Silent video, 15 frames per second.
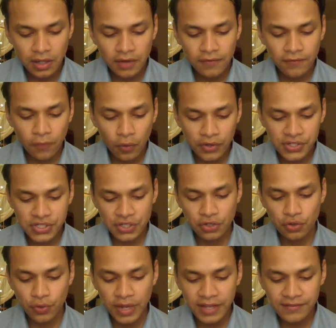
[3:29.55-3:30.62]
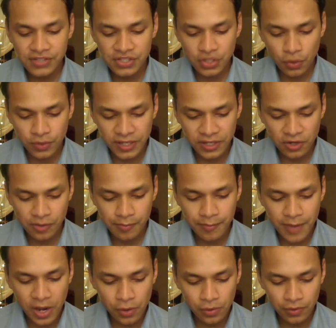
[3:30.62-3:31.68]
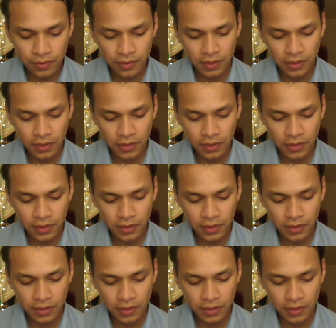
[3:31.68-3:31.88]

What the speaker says: forced a gravestone in your mouth,